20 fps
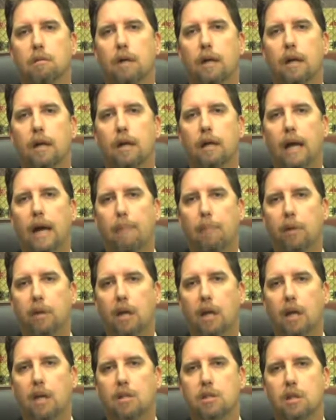
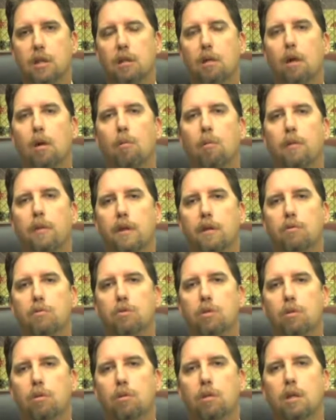application within
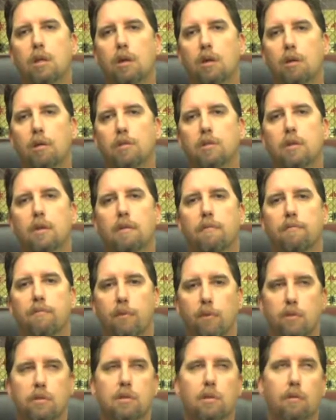2 years of the
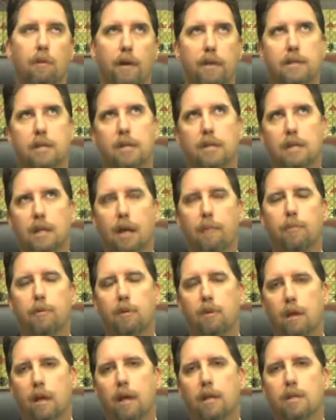first collection attempt.
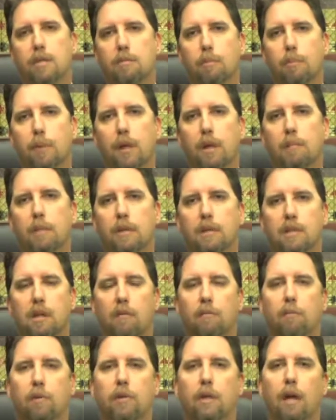Okay, I just repeated
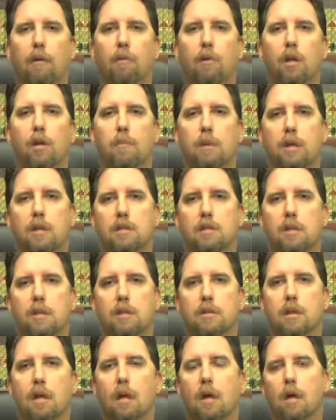myself. What that really means
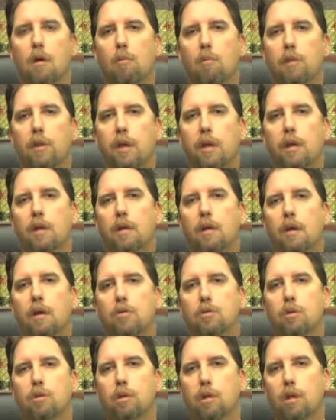is within
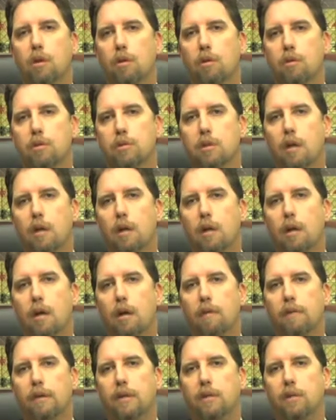2 years
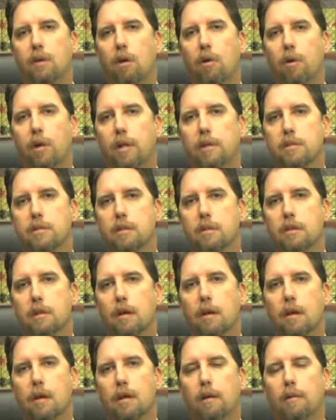of a notice,
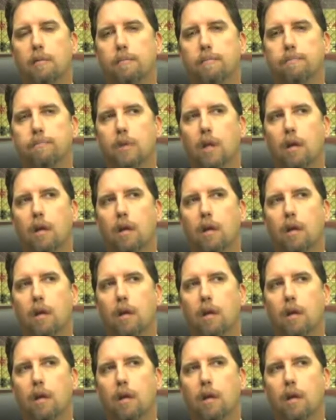notice